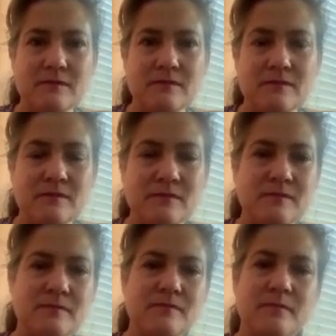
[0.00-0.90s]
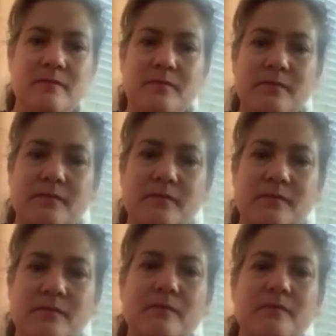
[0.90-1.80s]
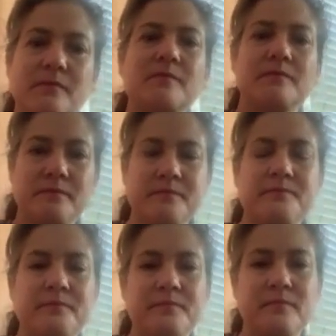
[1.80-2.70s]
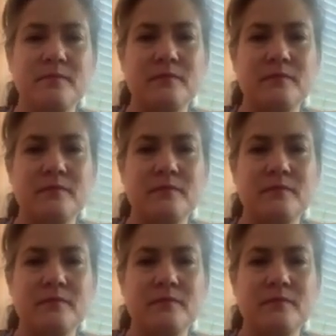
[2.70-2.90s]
(not speaking)